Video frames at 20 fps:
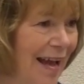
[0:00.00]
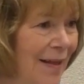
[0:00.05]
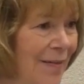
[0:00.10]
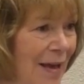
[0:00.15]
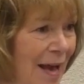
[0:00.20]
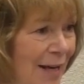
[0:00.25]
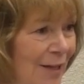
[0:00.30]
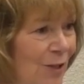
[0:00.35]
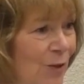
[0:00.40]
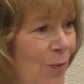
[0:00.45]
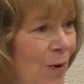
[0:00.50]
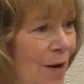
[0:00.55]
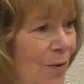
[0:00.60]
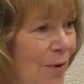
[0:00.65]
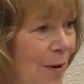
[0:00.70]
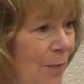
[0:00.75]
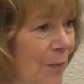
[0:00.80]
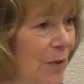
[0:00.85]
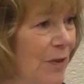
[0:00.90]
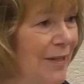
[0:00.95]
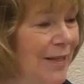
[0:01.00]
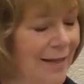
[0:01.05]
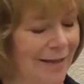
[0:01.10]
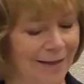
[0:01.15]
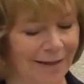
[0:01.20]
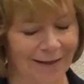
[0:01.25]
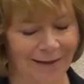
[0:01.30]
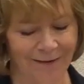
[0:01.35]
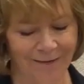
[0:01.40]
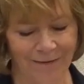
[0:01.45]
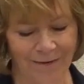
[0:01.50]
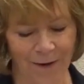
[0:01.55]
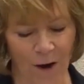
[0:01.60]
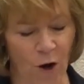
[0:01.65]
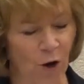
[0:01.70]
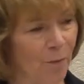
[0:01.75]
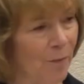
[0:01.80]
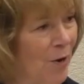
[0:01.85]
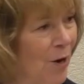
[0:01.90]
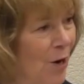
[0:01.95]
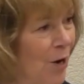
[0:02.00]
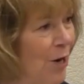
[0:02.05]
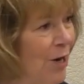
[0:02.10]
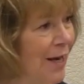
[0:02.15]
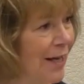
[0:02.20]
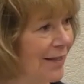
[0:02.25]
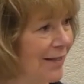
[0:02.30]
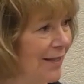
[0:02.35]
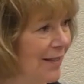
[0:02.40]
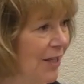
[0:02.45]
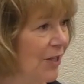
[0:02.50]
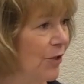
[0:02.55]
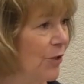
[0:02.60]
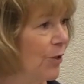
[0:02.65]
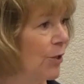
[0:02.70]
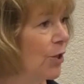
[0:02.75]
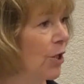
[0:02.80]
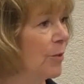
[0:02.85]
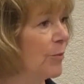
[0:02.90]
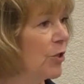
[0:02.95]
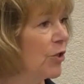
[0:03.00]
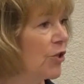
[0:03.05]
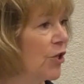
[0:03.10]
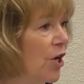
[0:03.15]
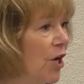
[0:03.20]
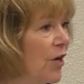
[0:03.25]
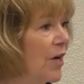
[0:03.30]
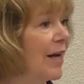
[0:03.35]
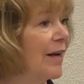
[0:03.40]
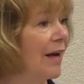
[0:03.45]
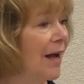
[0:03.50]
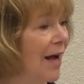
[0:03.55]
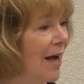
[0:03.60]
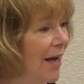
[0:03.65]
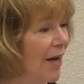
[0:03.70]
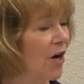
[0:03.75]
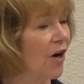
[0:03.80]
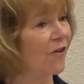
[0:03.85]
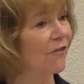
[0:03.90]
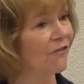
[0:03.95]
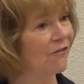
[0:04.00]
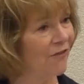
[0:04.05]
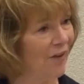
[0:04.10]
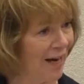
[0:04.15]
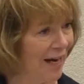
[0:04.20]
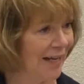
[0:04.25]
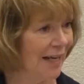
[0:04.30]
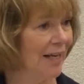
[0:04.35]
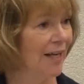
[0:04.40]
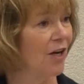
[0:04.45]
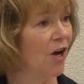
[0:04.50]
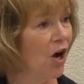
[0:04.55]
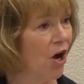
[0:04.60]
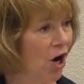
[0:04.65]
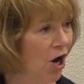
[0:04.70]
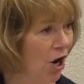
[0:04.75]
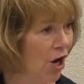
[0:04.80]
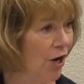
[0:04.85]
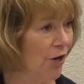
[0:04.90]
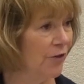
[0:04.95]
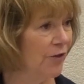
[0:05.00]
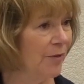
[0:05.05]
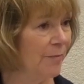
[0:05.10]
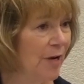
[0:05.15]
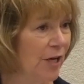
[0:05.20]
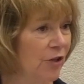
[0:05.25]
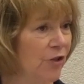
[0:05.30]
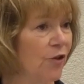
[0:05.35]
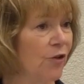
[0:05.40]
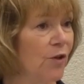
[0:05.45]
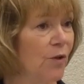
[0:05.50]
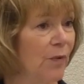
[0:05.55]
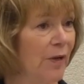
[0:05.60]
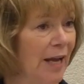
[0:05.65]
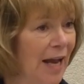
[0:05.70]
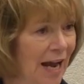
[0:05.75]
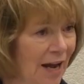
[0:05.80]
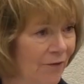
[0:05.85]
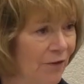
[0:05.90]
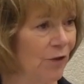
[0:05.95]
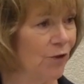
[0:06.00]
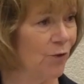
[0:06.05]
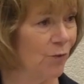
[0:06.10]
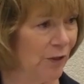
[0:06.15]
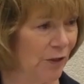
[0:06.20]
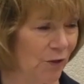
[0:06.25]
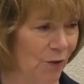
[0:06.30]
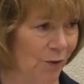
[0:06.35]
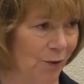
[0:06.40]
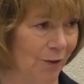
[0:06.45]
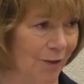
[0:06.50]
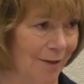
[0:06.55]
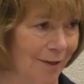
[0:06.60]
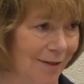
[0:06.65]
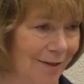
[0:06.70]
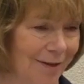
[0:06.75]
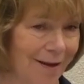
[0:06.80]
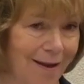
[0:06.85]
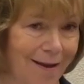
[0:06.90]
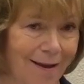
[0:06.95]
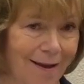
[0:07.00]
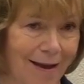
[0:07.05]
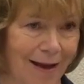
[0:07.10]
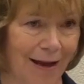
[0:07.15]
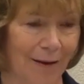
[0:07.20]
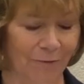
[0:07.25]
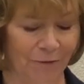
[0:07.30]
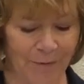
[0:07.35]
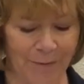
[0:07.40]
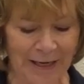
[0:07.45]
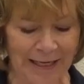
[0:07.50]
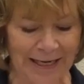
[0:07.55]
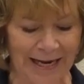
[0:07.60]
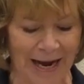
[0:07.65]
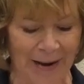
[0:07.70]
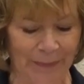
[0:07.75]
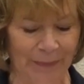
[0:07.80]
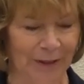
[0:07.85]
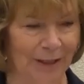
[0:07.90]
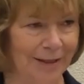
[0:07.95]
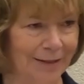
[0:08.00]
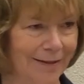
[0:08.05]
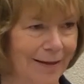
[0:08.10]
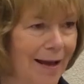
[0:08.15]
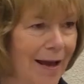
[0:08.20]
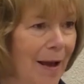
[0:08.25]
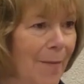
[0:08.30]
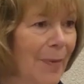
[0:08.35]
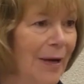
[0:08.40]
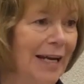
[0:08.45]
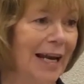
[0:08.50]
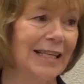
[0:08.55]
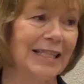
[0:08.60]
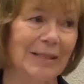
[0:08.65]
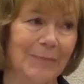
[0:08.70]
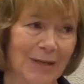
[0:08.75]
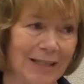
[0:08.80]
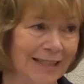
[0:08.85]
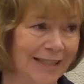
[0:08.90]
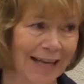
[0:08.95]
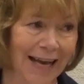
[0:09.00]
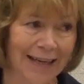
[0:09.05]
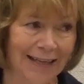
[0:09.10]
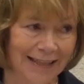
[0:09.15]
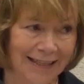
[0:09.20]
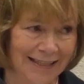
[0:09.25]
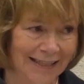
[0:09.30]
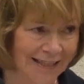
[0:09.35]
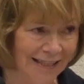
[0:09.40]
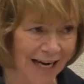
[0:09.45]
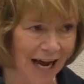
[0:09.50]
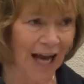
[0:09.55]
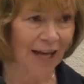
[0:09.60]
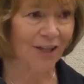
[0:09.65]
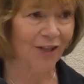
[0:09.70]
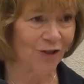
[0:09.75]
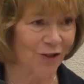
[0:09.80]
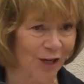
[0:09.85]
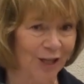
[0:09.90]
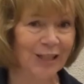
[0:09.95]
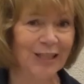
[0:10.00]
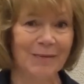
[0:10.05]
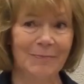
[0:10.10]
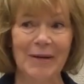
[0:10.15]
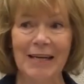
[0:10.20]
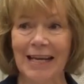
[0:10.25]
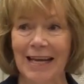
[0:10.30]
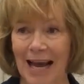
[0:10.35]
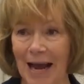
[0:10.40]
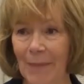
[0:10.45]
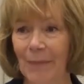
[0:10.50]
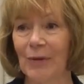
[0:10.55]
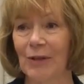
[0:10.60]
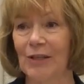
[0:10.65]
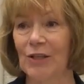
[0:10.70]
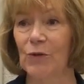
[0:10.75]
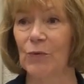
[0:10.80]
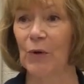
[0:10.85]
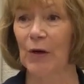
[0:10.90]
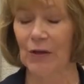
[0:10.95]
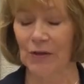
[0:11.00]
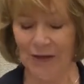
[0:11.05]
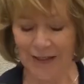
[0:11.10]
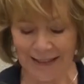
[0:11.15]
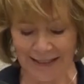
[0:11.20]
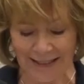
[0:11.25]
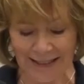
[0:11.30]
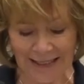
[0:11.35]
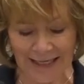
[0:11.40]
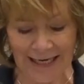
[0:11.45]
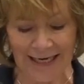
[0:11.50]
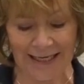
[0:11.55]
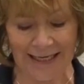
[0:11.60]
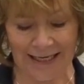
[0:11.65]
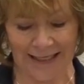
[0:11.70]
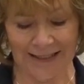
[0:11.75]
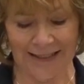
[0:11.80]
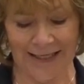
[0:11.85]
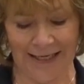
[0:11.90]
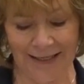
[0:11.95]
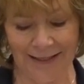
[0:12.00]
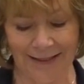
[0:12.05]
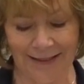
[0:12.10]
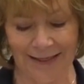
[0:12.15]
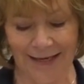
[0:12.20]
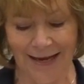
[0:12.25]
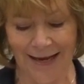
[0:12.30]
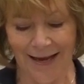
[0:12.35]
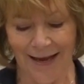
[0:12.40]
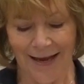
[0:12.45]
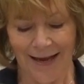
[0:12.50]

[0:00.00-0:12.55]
And that is why Representative Omar and Senator Klobuchar and I are fighting hard to make sure that we have those resources for Minneapolis. But as has been said, it is not just Minneapolis where this need exists.